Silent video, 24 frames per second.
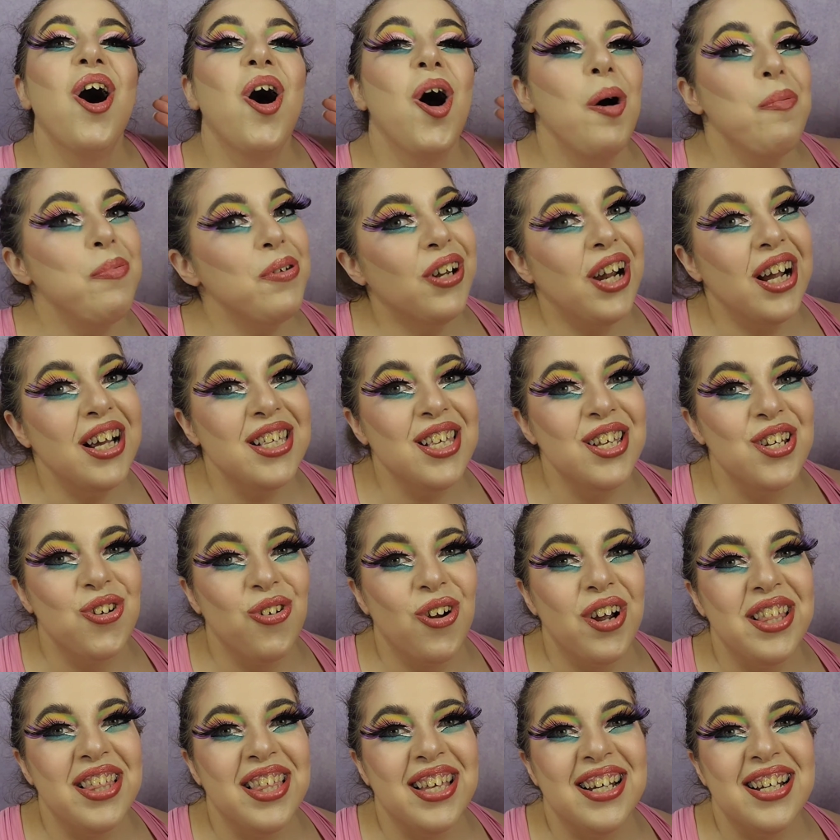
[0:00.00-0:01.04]
Hope you guys
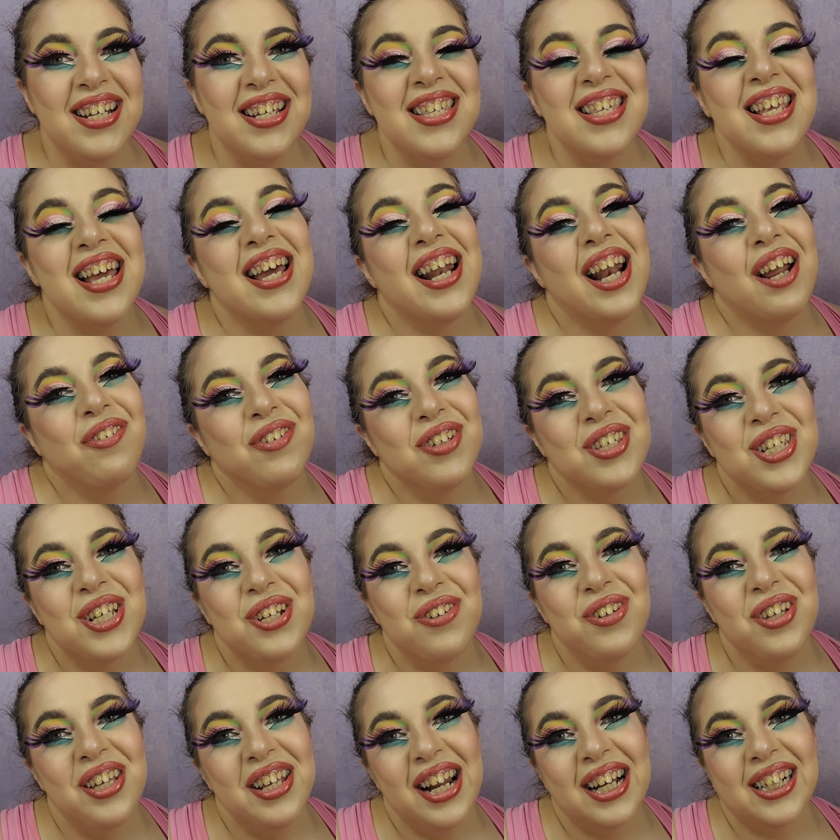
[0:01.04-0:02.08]
enjoyed this, and I will see you
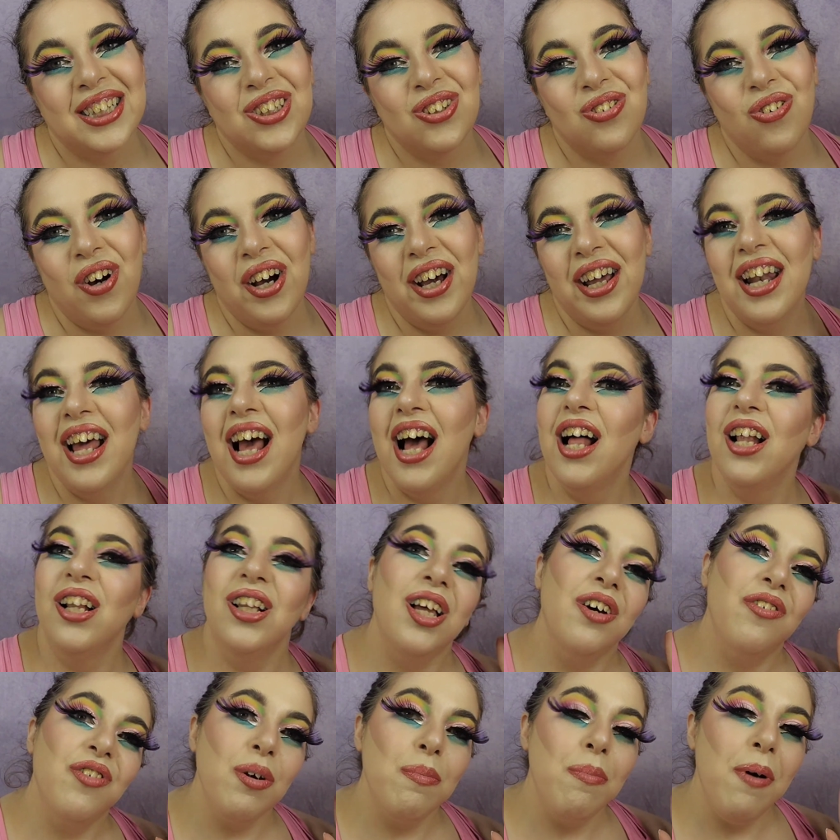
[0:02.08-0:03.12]
in the next one.
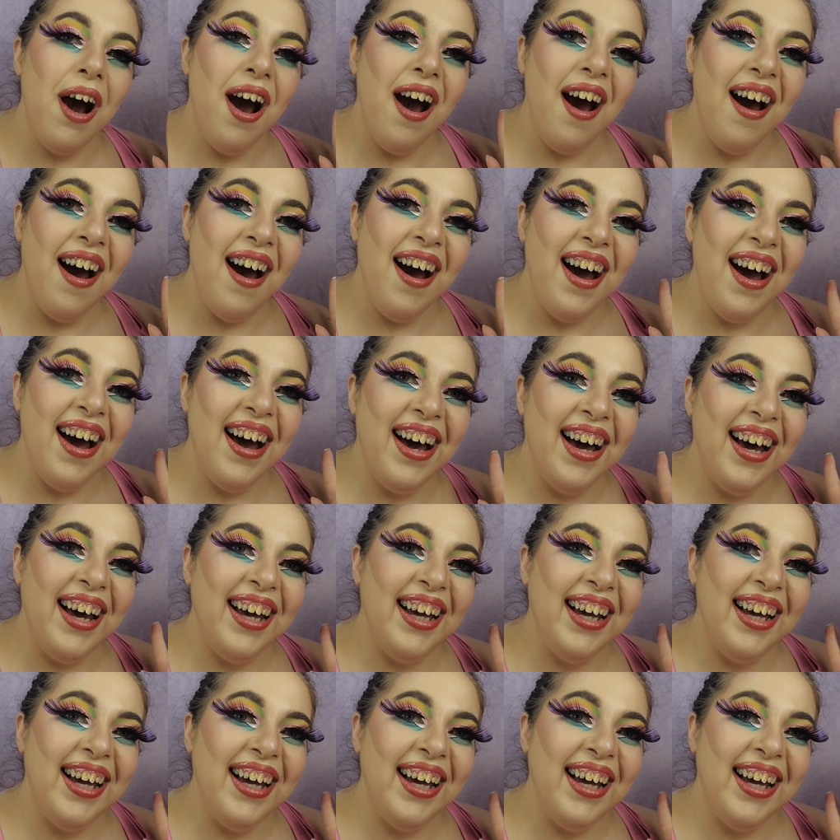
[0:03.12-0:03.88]
Love you, bye!